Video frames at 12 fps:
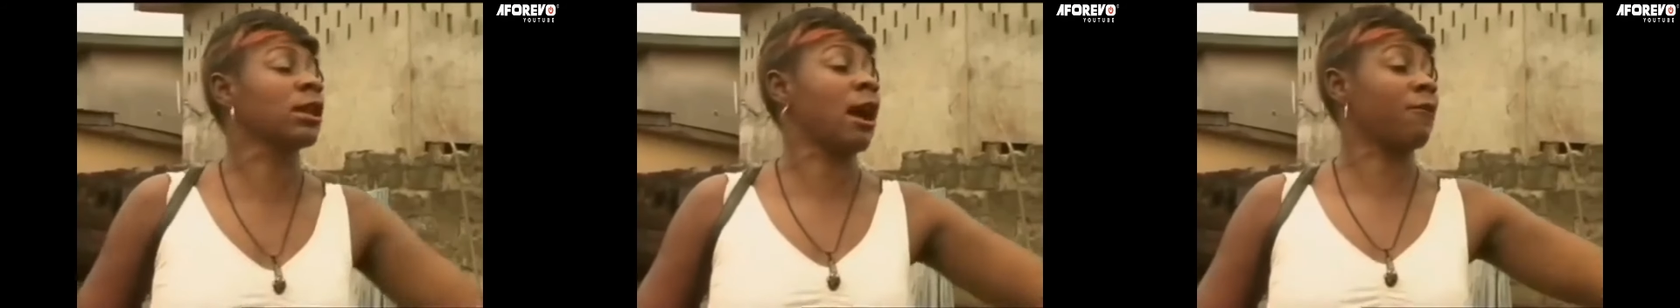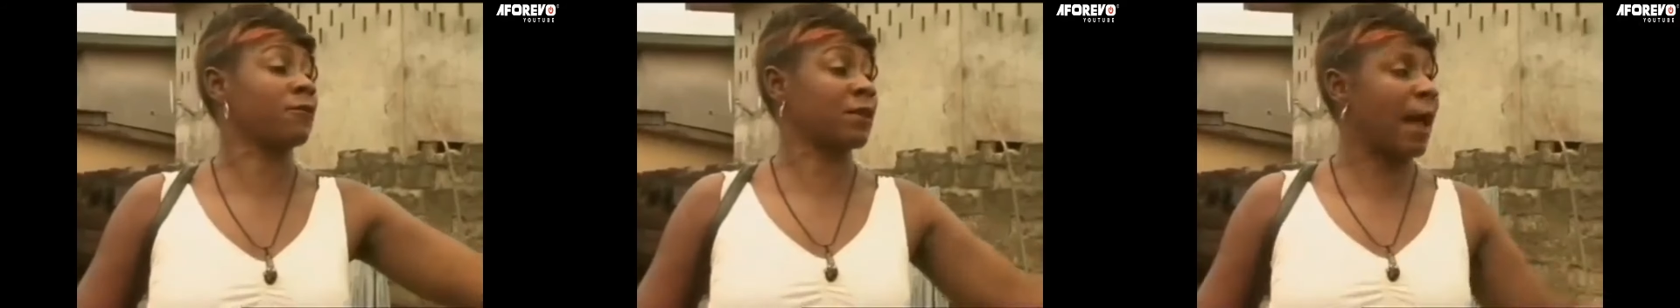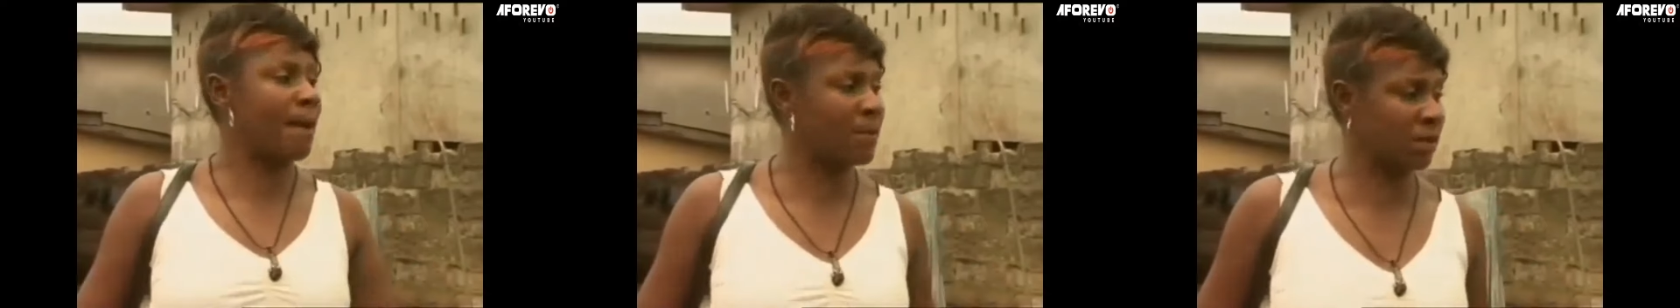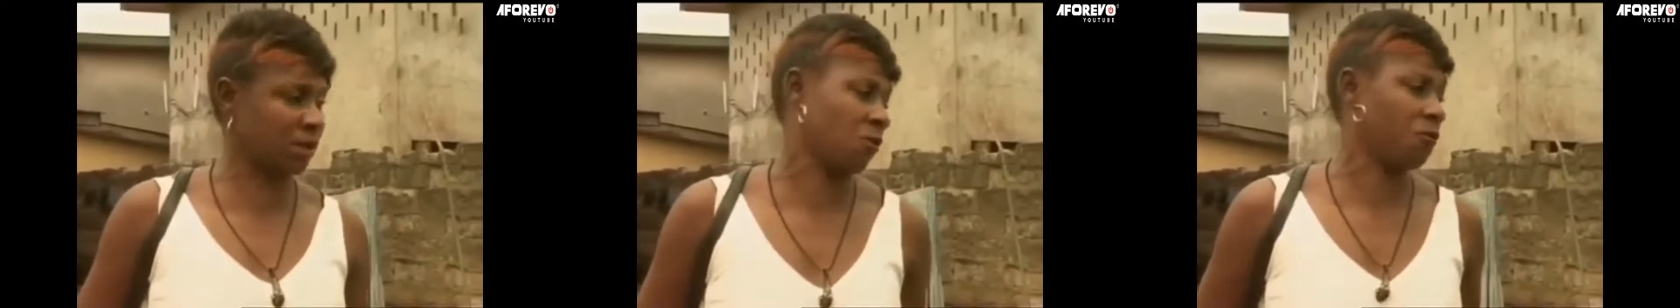doesn't have
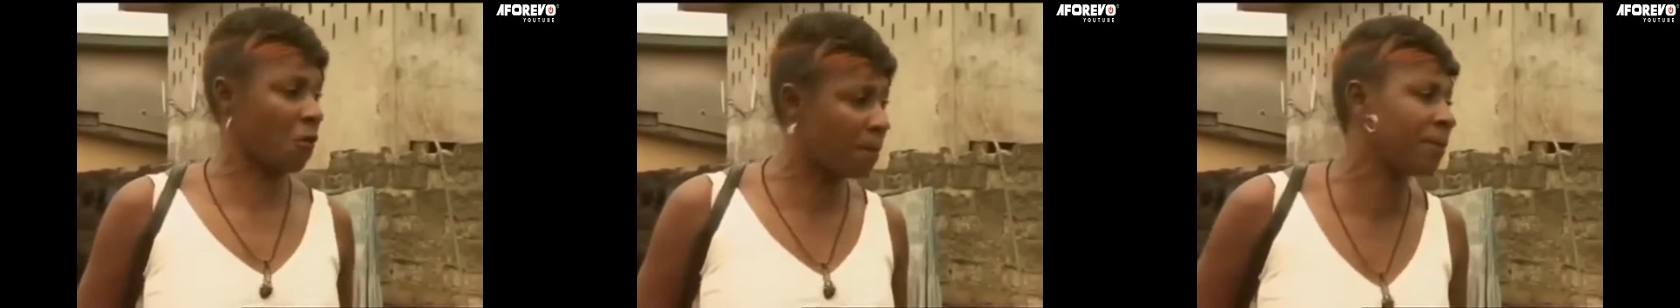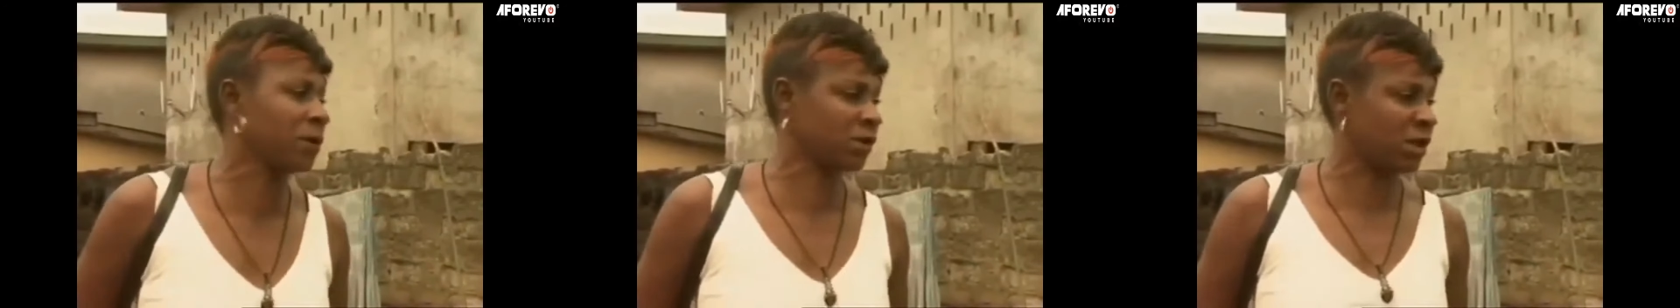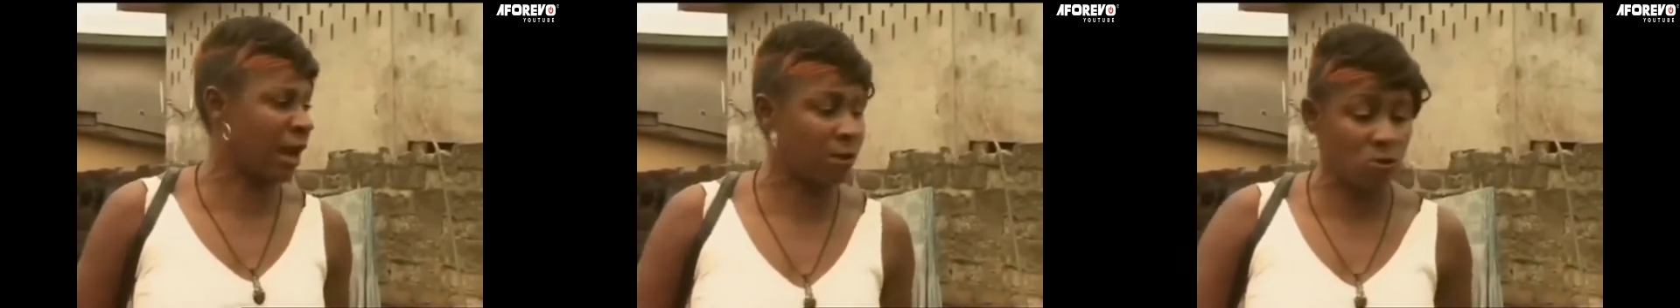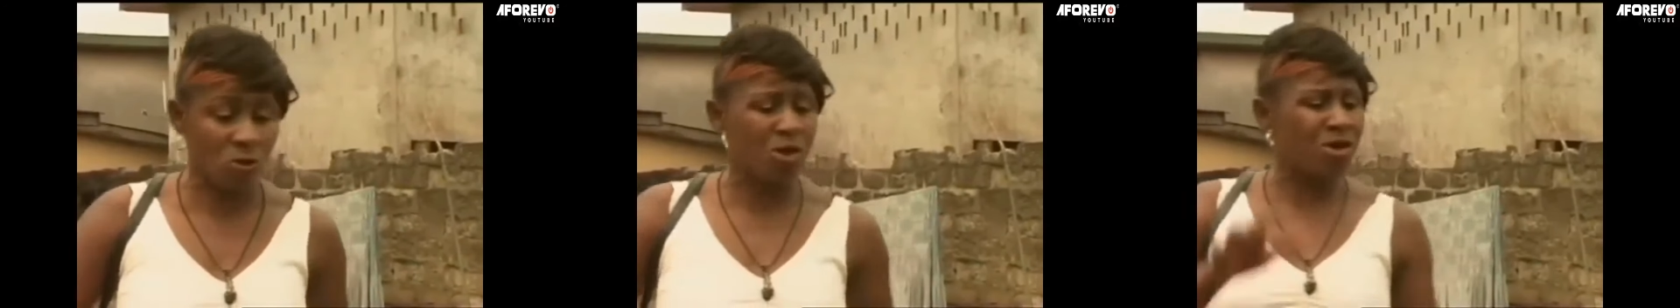timings for people
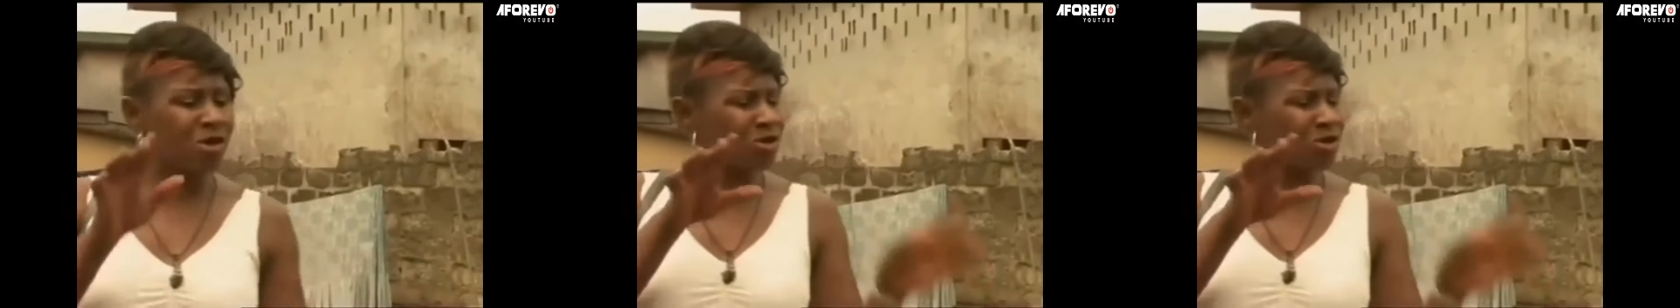like you.